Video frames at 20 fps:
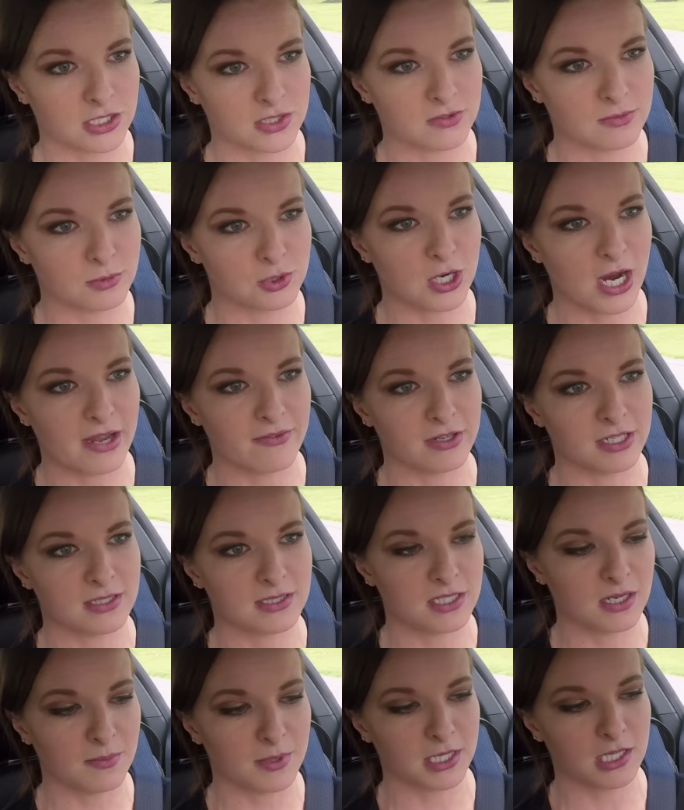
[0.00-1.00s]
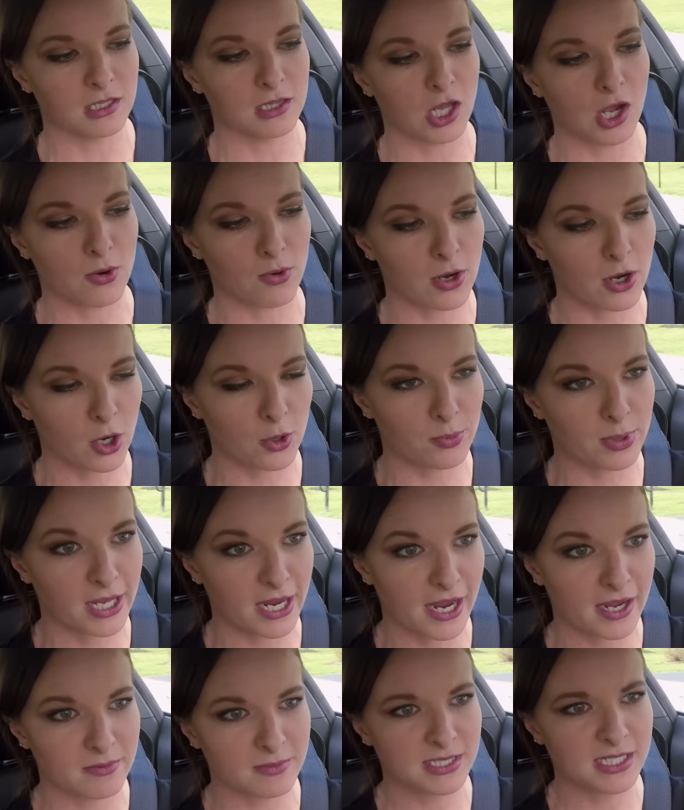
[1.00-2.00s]
just from driving in some of the lower
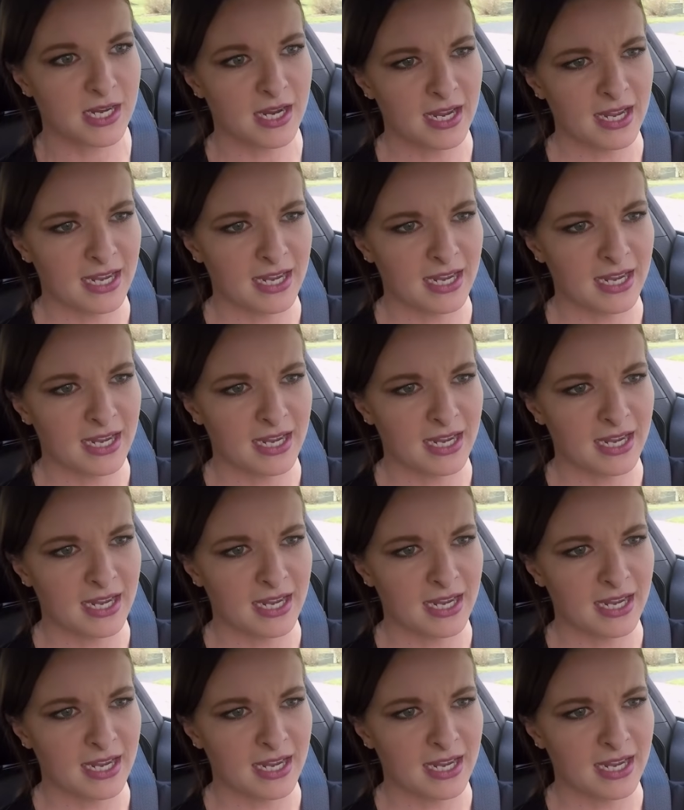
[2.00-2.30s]
RPMs,